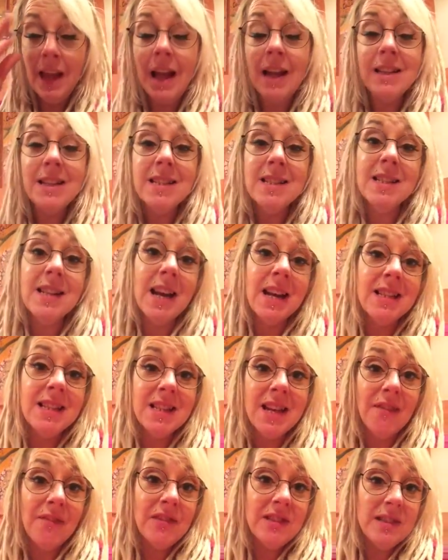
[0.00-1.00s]
And it's starting
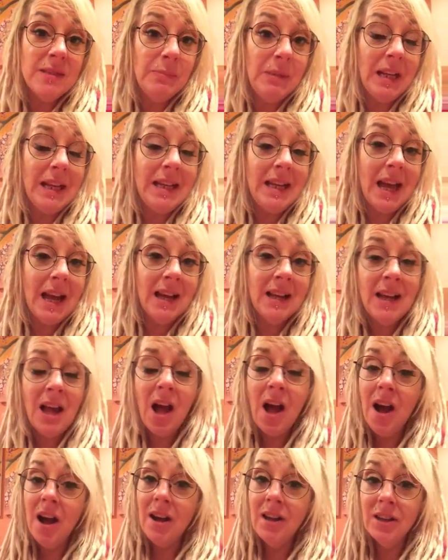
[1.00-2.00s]
to get visibly a
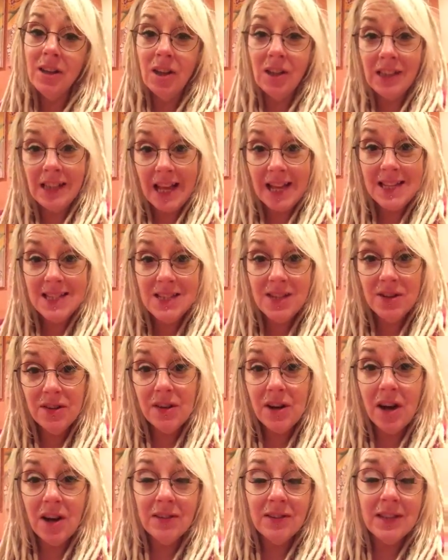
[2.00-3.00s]
lot
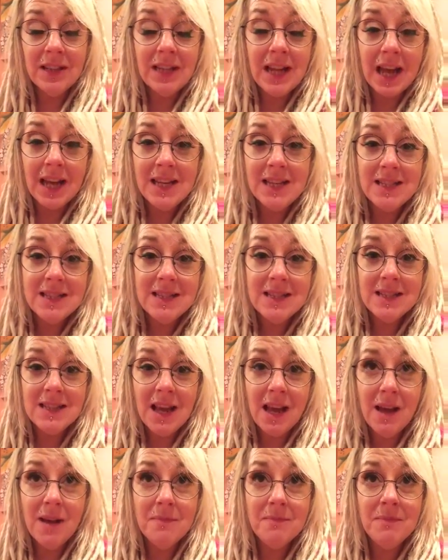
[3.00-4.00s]
lighter on the nights.